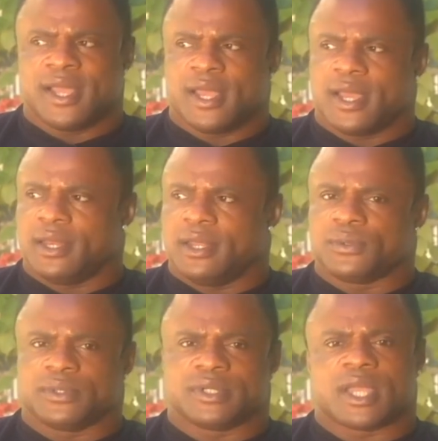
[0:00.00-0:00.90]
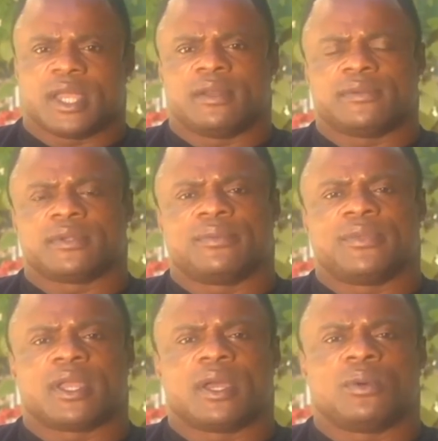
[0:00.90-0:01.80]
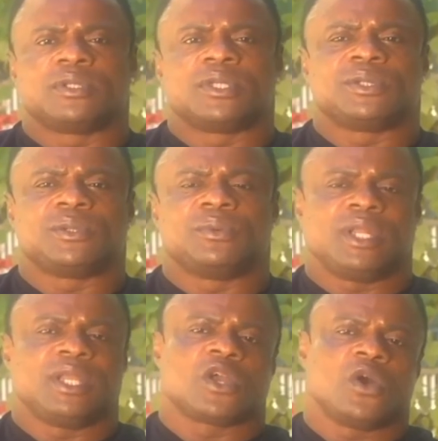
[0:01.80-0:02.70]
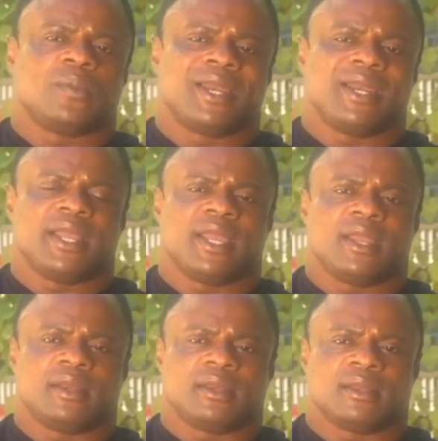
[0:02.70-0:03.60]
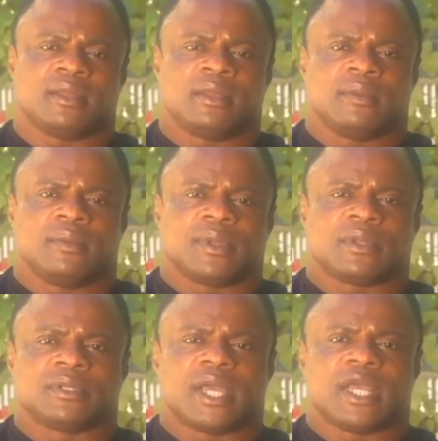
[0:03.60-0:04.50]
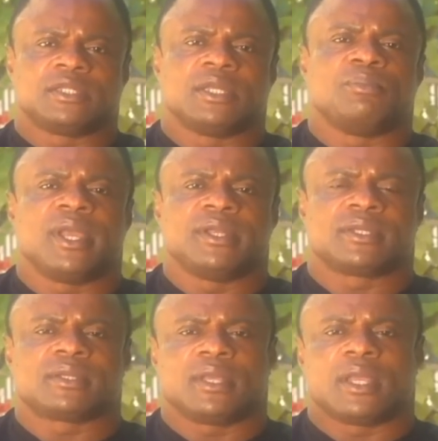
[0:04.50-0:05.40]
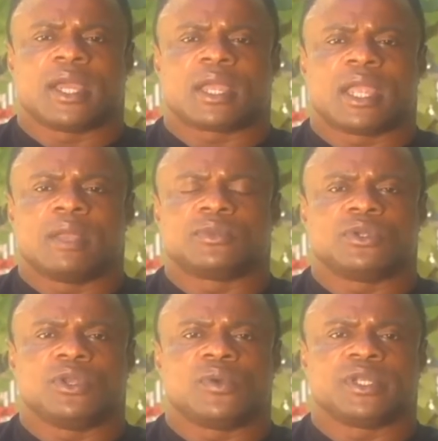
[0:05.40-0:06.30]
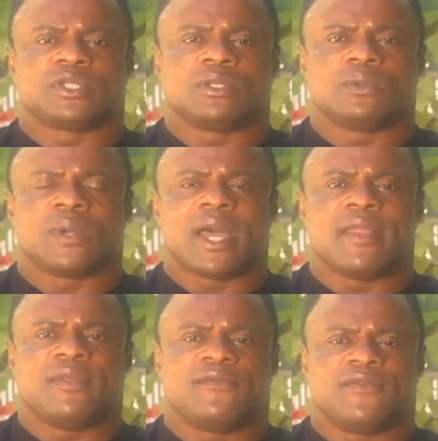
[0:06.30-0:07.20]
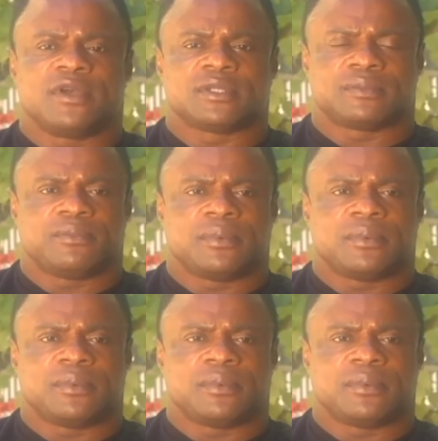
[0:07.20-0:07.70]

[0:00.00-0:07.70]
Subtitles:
And it was a kind of something I wanted to really come and learn, because that's the basic thing I came to US to do at the first